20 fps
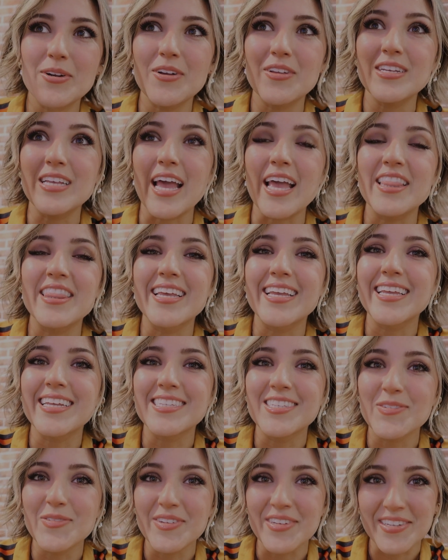and all these, and the
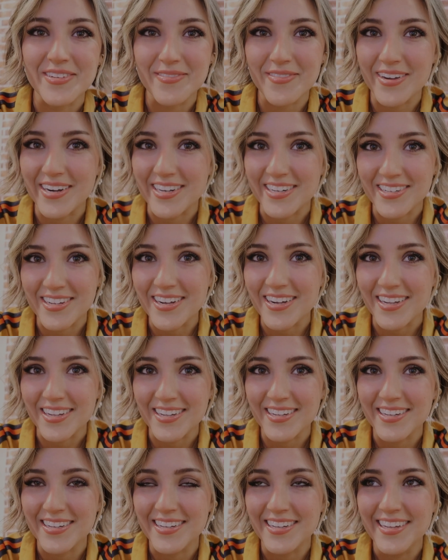kids didn't want to
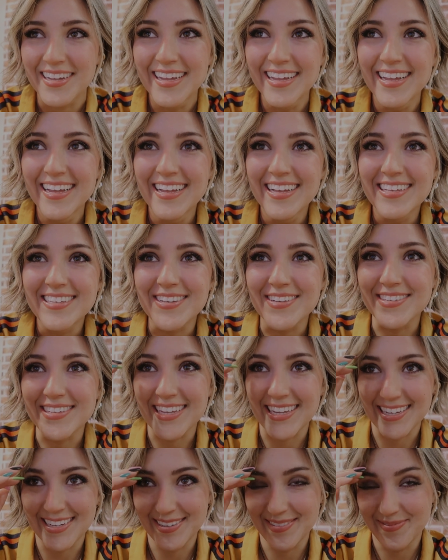talk. So I was
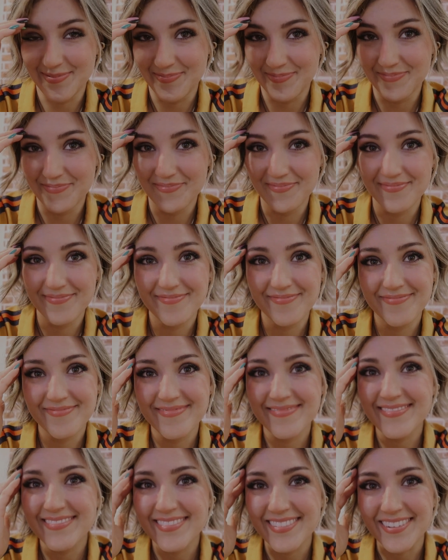like,
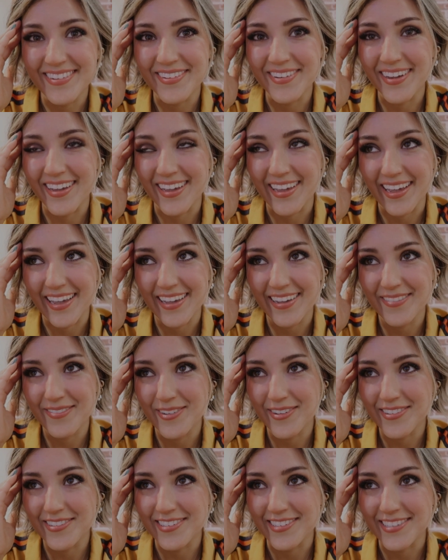okay
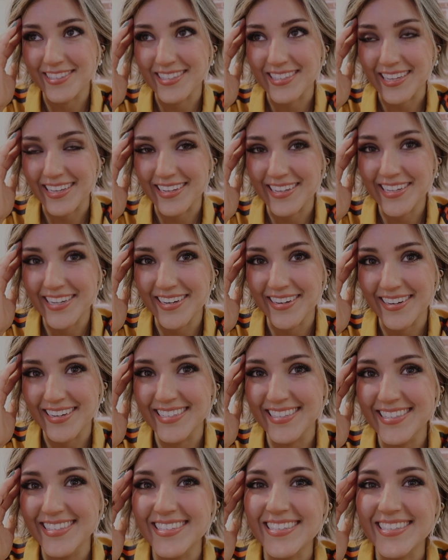we'll just sit here in